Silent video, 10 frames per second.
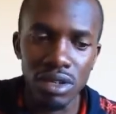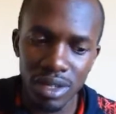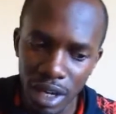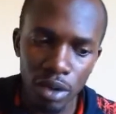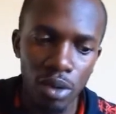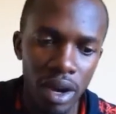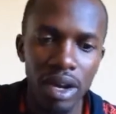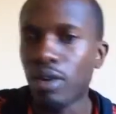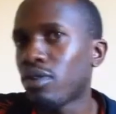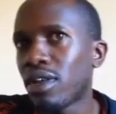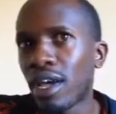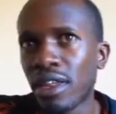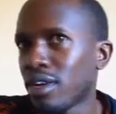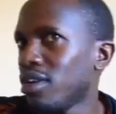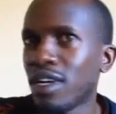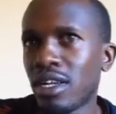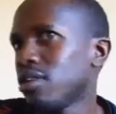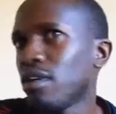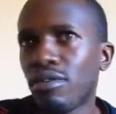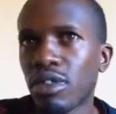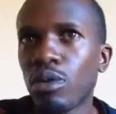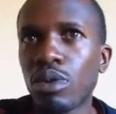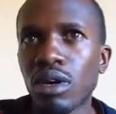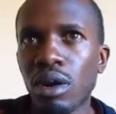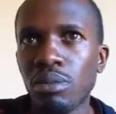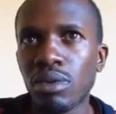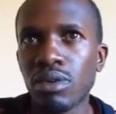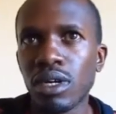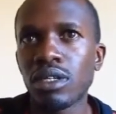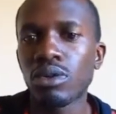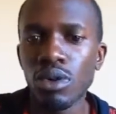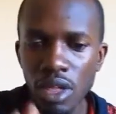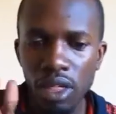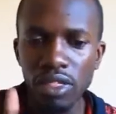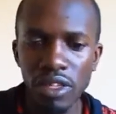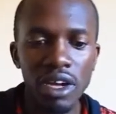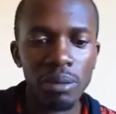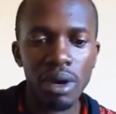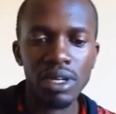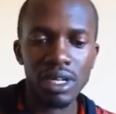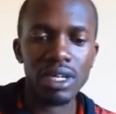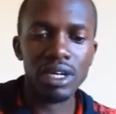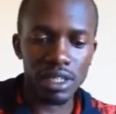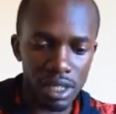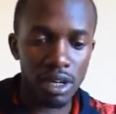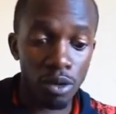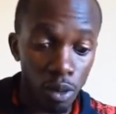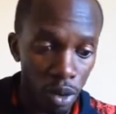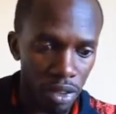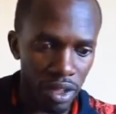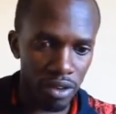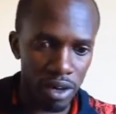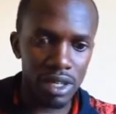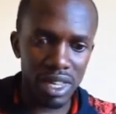take one and not the other, everything will crumble, right? So think about it as a whole thing, right?